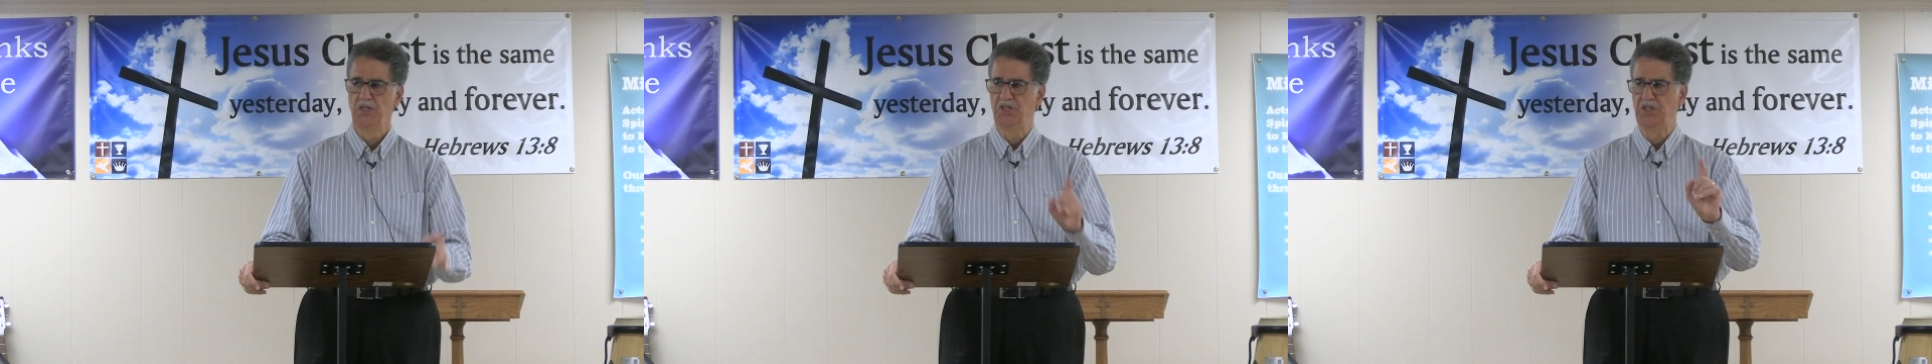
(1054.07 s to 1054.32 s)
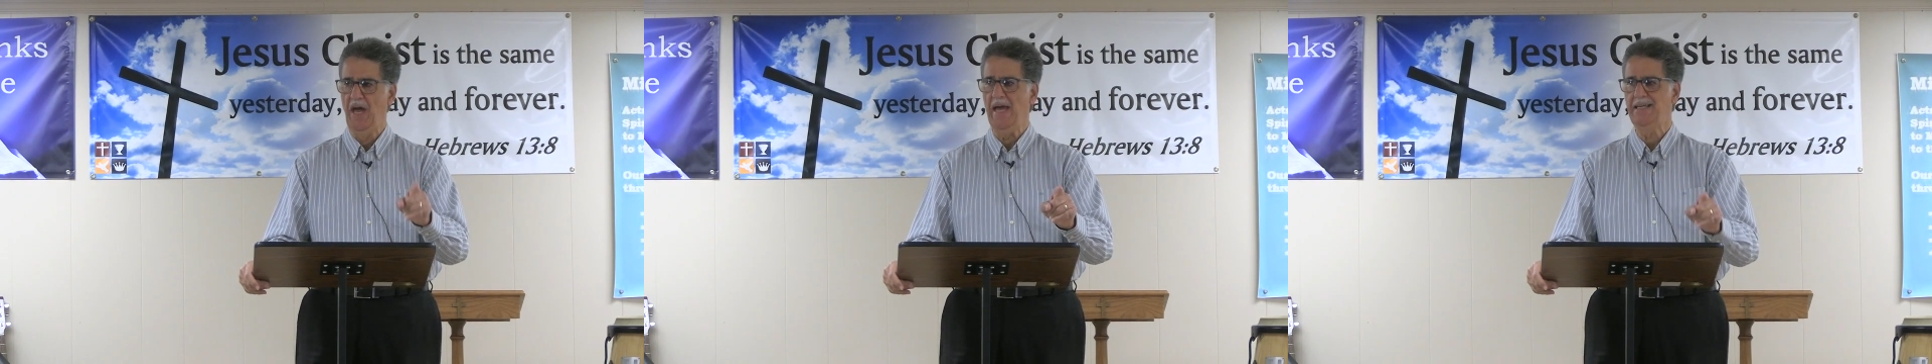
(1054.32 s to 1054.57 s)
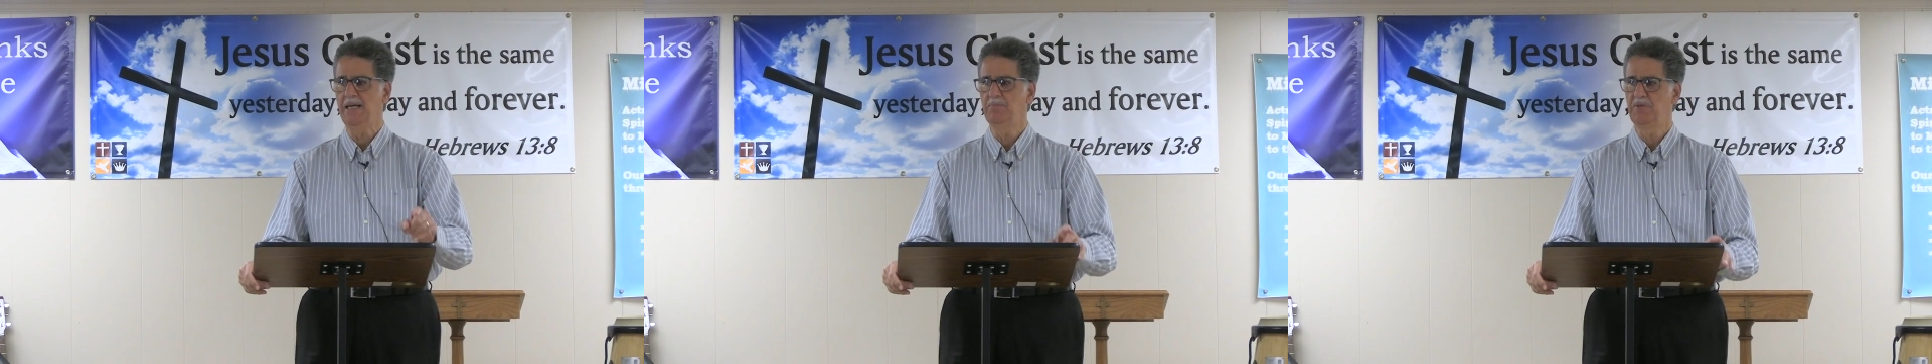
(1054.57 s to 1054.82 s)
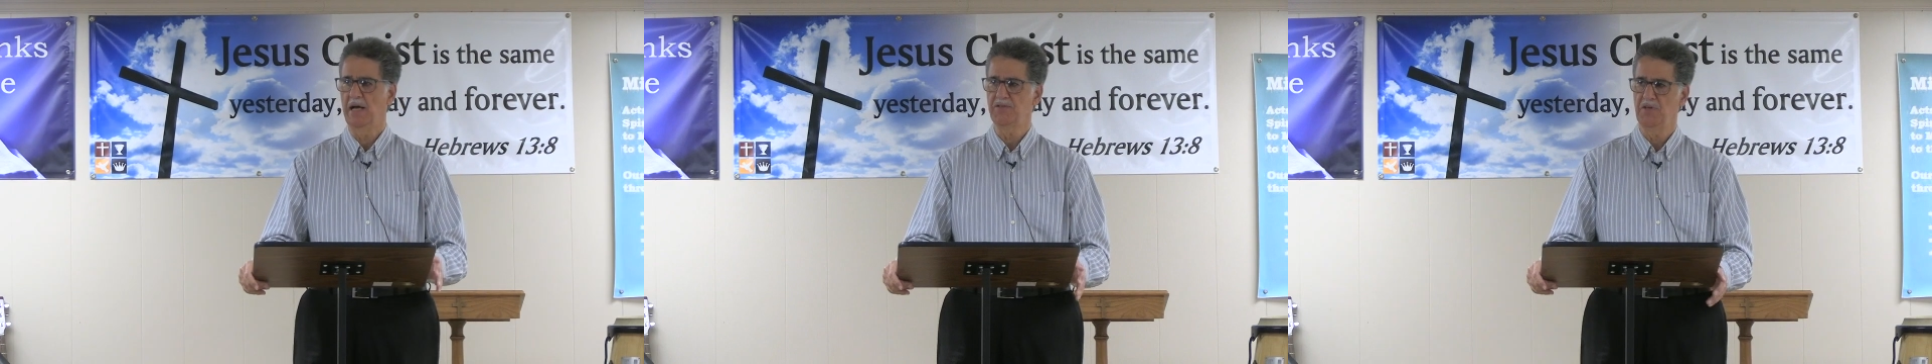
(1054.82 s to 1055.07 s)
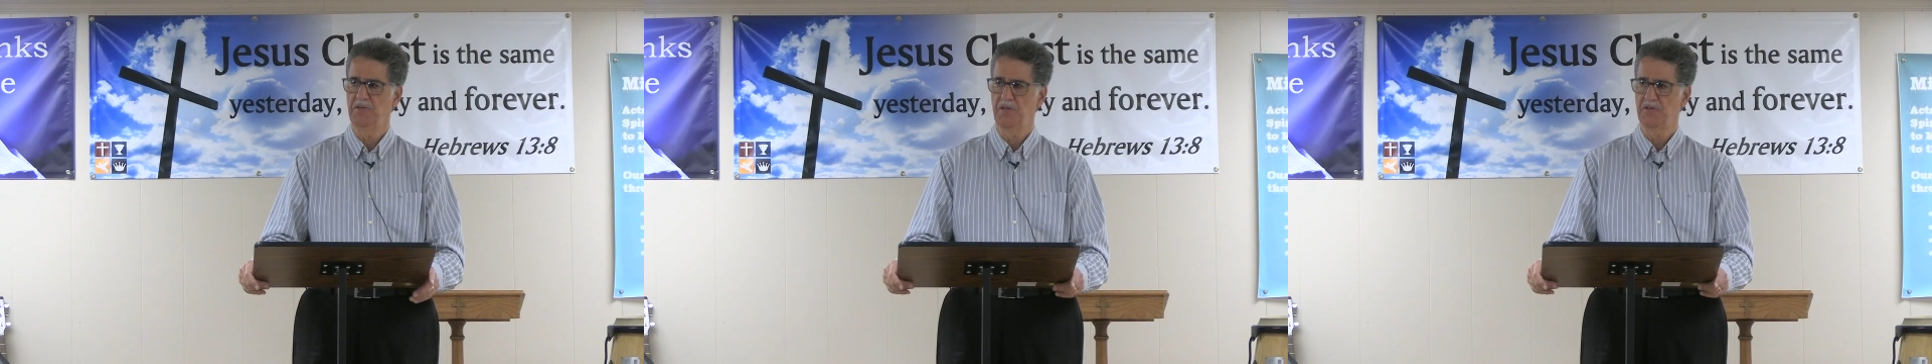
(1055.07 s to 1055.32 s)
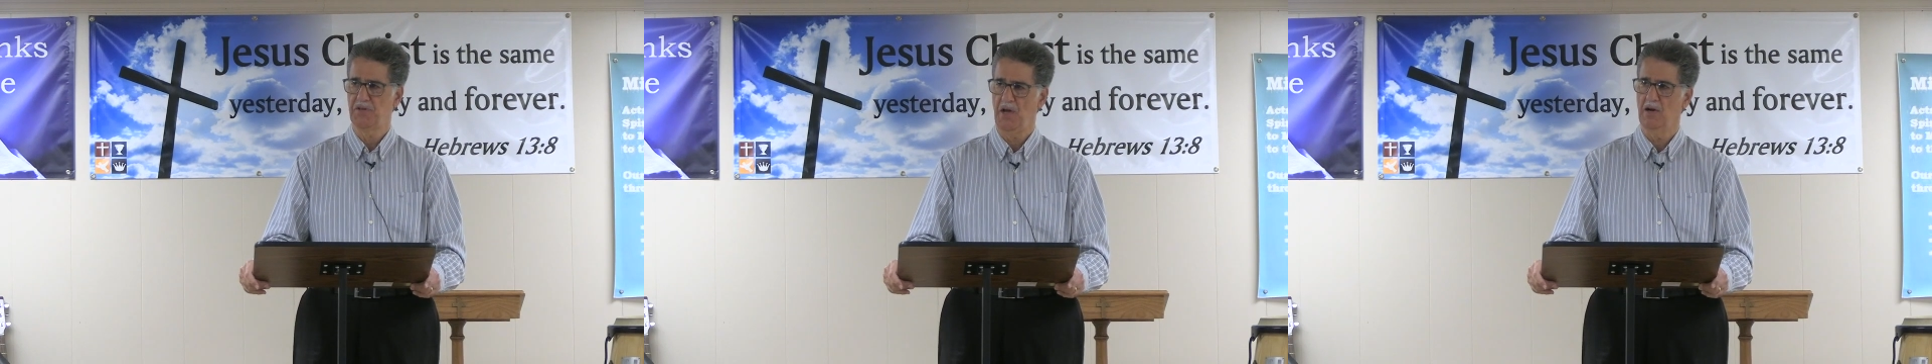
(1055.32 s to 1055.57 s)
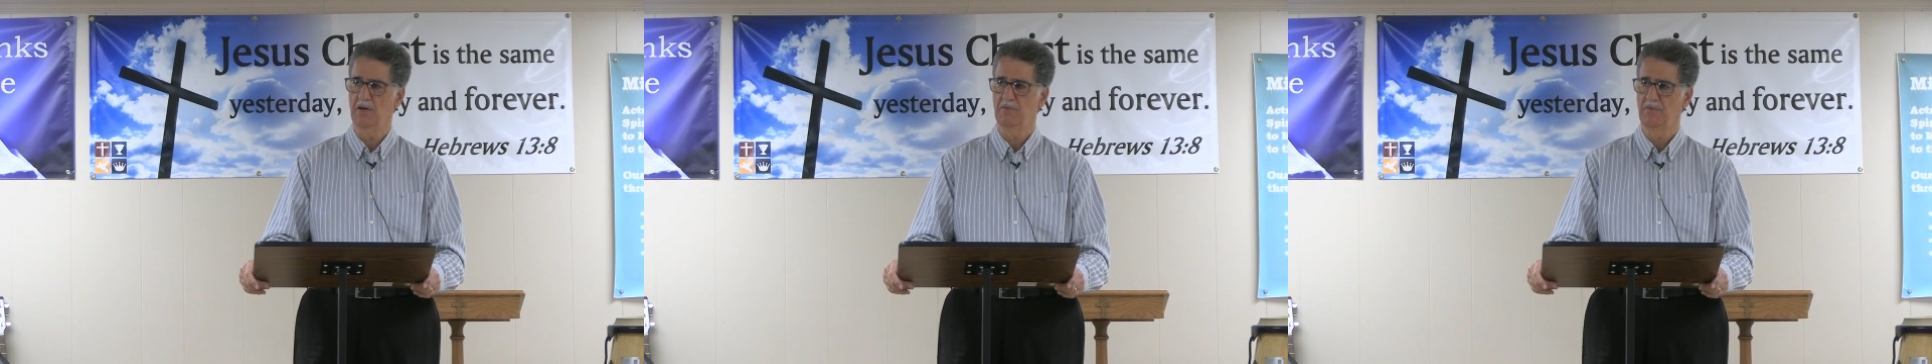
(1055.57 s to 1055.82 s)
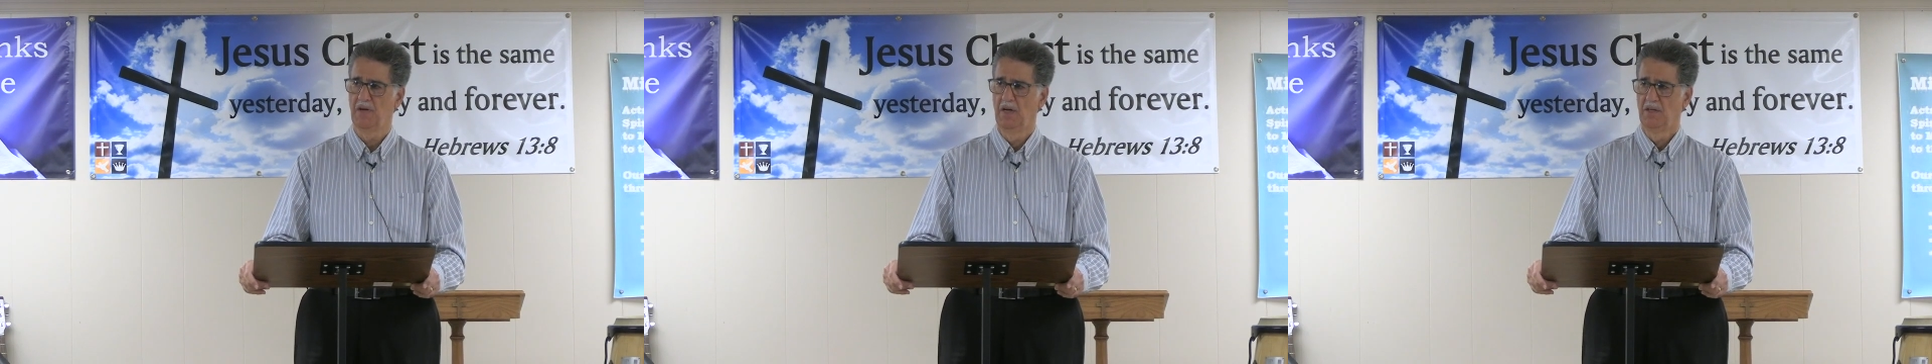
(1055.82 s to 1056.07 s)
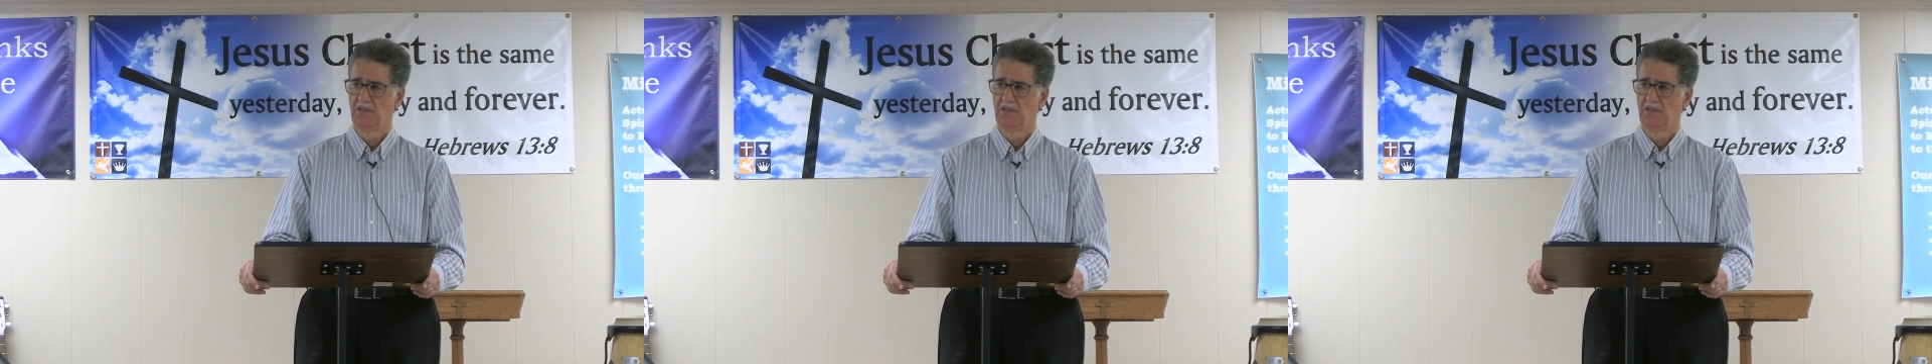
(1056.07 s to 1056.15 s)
Jacob doesn't deserve